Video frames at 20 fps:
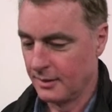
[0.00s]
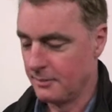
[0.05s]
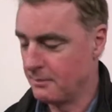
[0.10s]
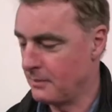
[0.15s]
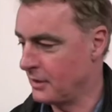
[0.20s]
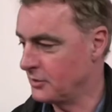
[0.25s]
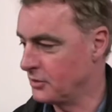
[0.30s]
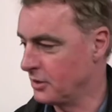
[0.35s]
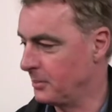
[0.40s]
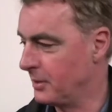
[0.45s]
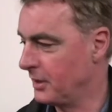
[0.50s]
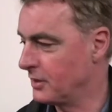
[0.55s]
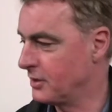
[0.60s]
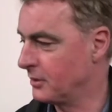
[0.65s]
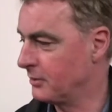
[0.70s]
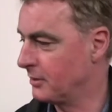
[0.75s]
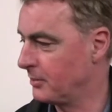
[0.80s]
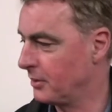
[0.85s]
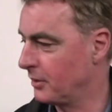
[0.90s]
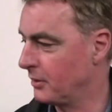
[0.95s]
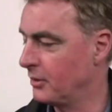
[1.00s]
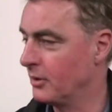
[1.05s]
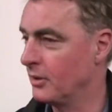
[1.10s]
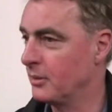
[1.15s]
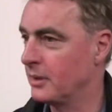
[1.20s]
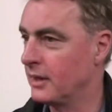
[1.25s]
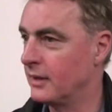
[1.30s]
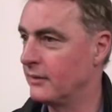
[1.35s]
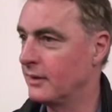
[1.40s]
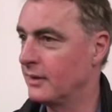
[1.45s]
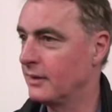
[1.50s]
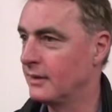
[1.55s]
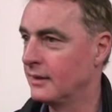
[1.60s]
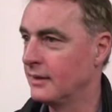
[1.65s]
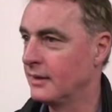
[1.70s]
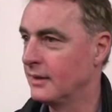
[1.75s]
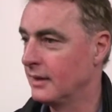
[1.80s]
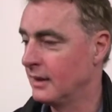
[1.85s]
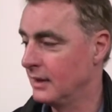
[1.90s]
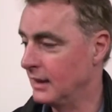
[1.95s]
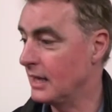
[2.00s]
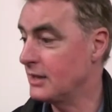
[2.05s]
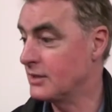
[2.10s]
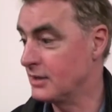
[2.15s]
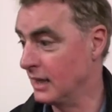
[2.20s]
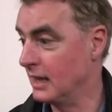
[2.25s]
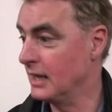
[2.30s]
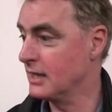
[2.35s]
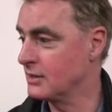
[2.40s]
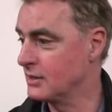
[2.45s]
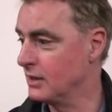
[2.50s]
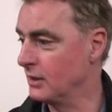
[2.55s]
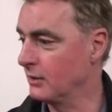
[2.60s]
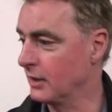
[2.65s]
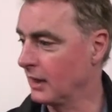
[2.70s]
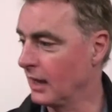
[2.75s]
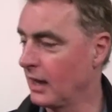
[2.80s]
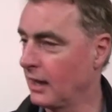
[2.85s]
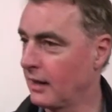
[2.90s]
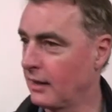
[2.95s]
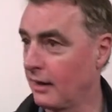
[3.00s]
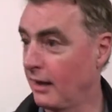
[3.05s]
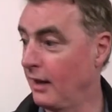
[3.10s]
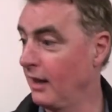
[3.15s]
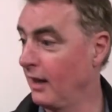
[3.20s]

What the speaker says: Machu Picchu in Peru or whatever, he actually is doing the gig.